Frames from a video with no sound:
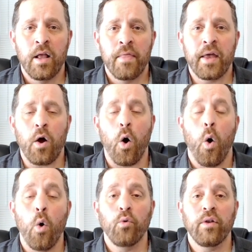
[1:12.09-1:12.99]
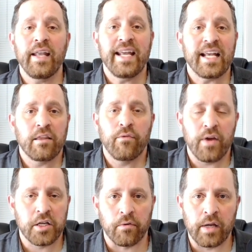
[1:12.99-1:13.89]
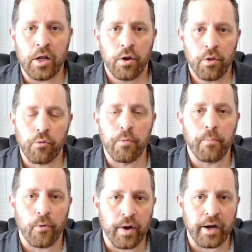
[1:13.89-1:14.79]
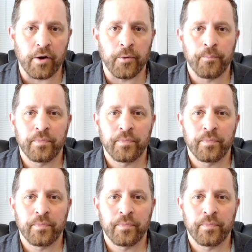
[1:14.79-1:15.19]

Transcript: that only get the victory through prayer